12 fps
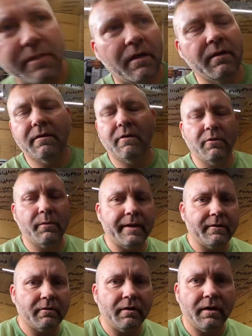solid all the
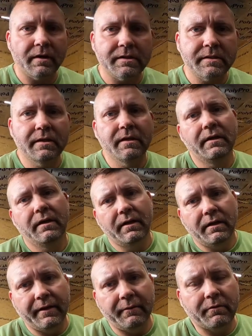way across.
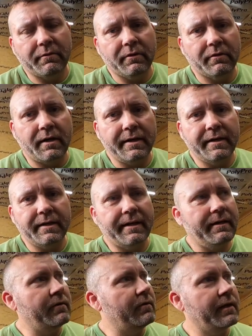Then we're going to grind it
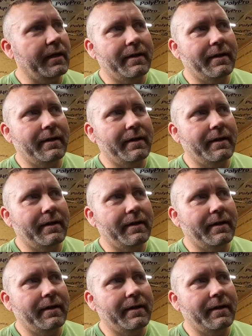down,